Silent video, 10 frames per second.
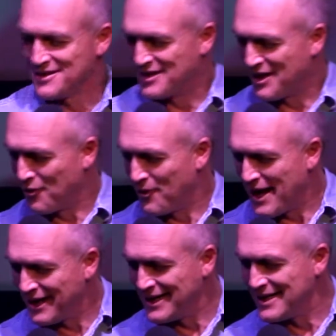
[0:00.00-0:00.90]
Now the
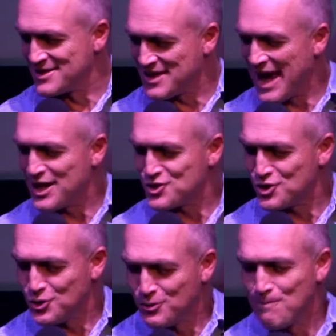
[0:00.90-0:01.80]
reality is, as
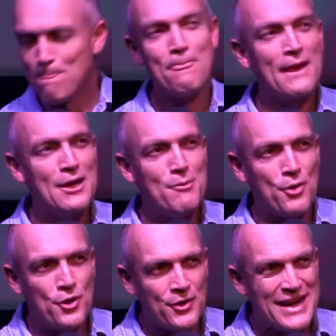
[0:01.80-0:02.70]
you
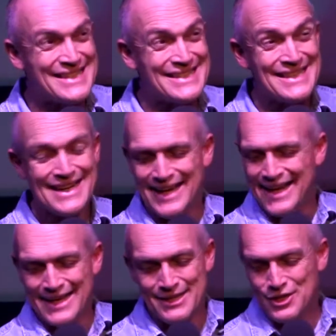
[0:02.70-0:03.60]
progress,
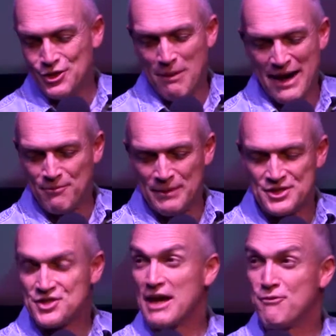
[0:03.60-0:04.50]
you might have
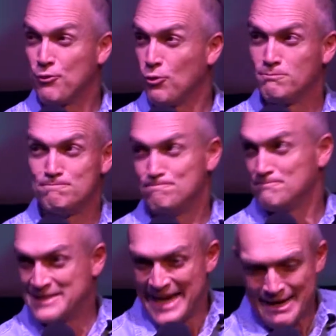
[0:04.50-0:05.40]
been saved for
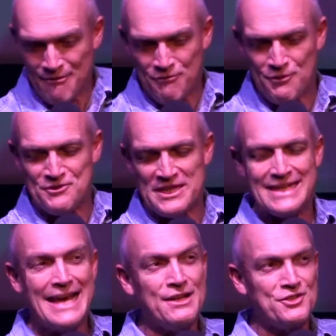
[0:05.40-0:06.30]
10,
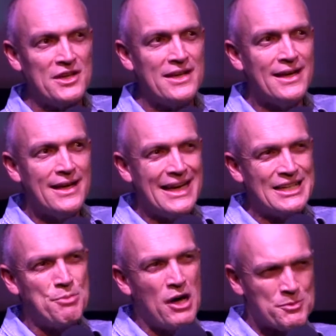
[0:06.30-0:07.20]
15 years.
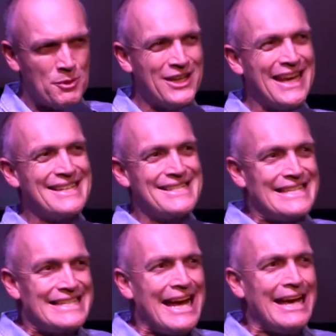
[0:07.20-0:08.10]
It's possible to get
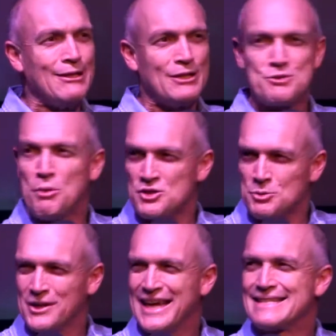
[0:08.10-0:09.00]
stale. It's
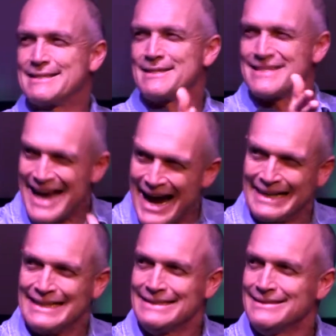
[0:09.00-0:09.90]
possible to get stuck.
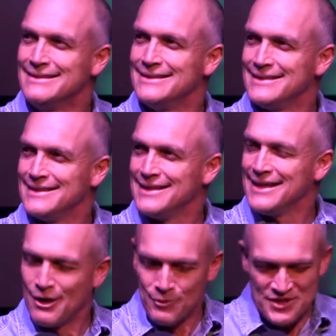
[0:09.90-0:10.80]

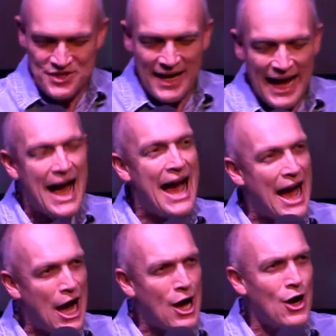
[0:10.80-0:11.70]
And we say,
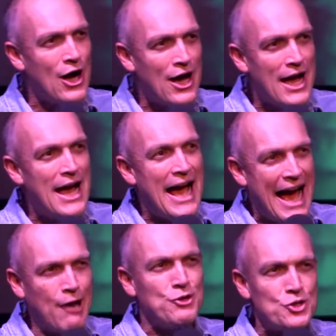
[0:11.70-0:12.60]

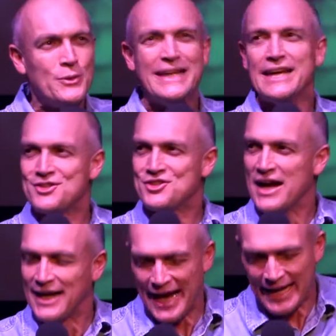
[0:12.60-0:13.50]
how do we get
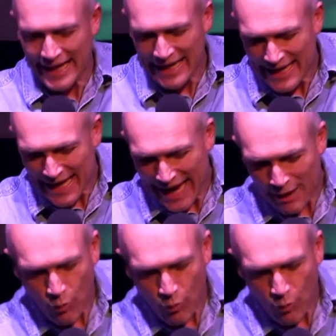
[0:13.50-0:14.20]
stuck? And